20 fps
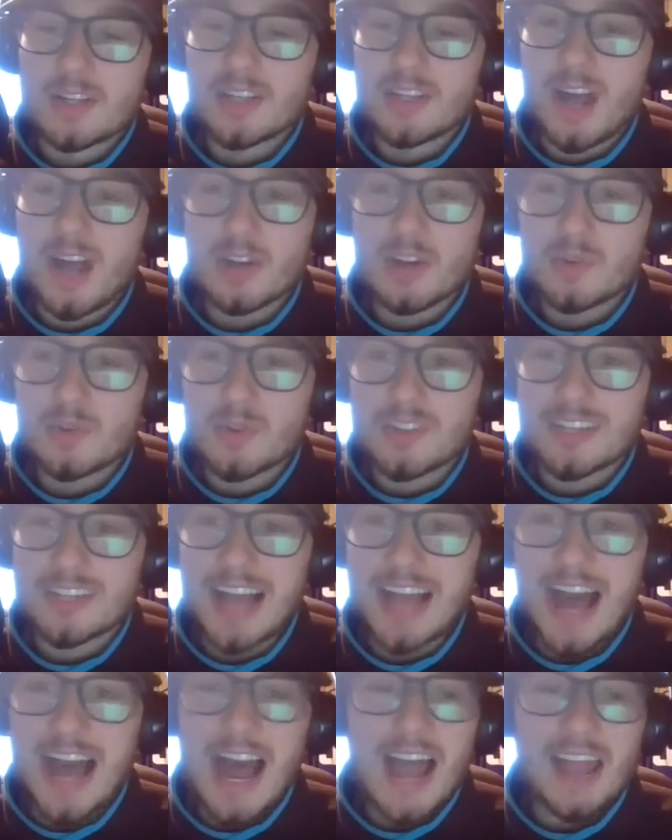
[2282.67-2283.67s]
Saunders wasn't the
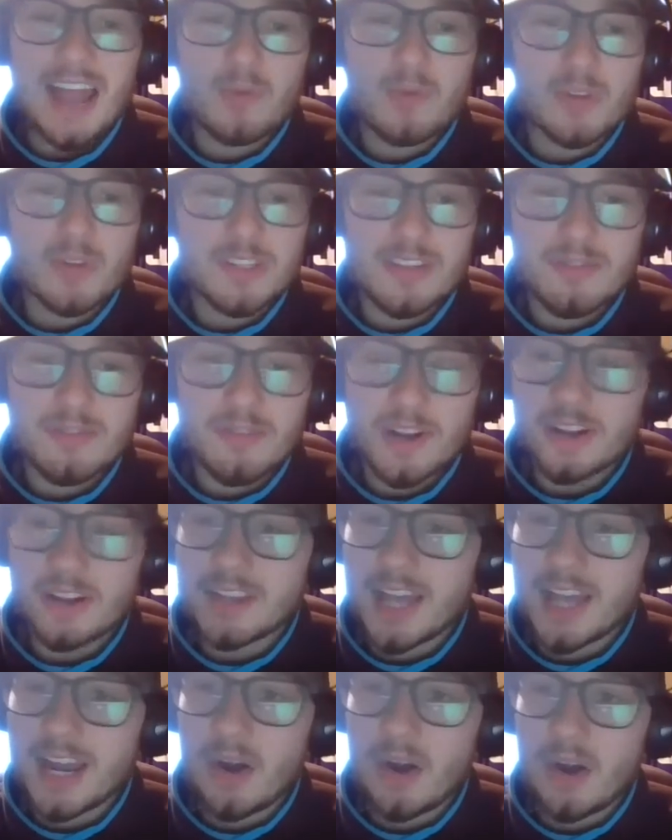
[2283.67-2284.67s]
guy, and once they
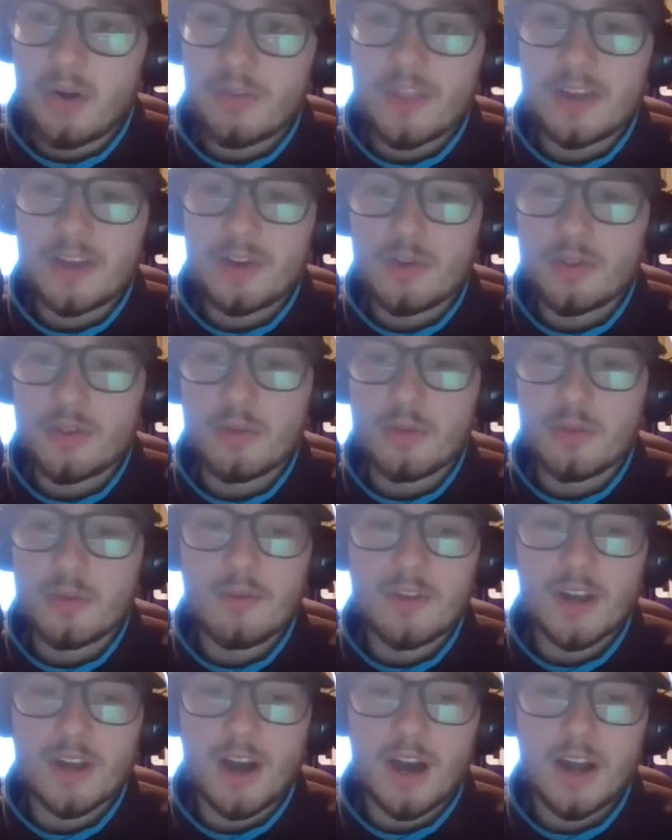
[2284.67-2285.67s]
figured that out, they knew they were
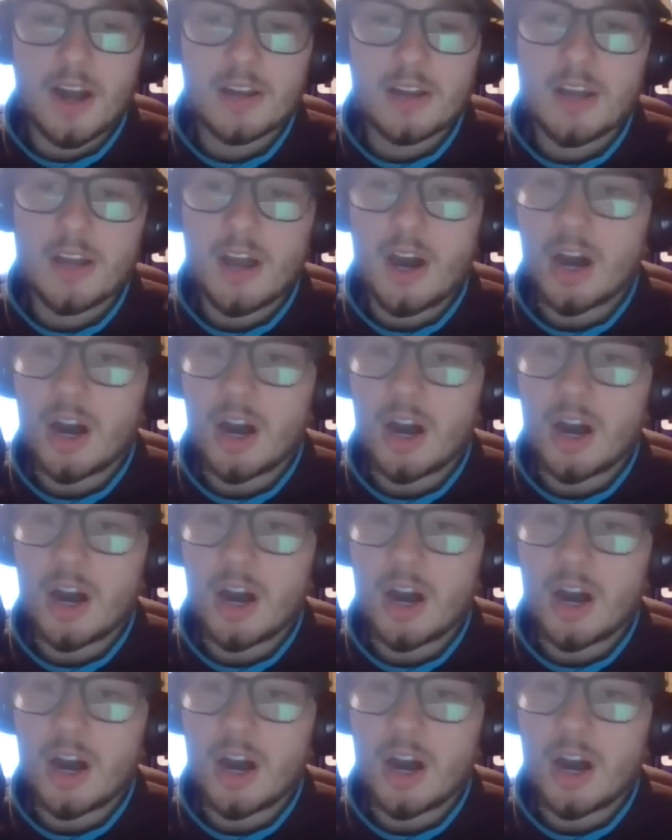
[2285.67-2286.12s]
moving on.